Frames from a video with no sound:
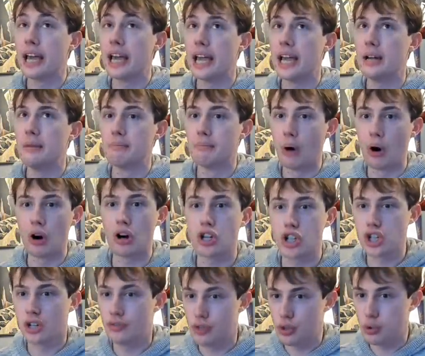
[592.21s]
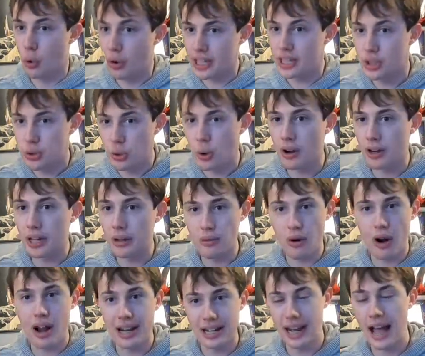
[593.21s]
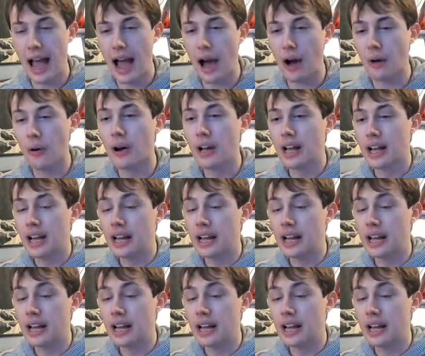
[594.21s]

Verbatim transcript: in March of 2020, right now,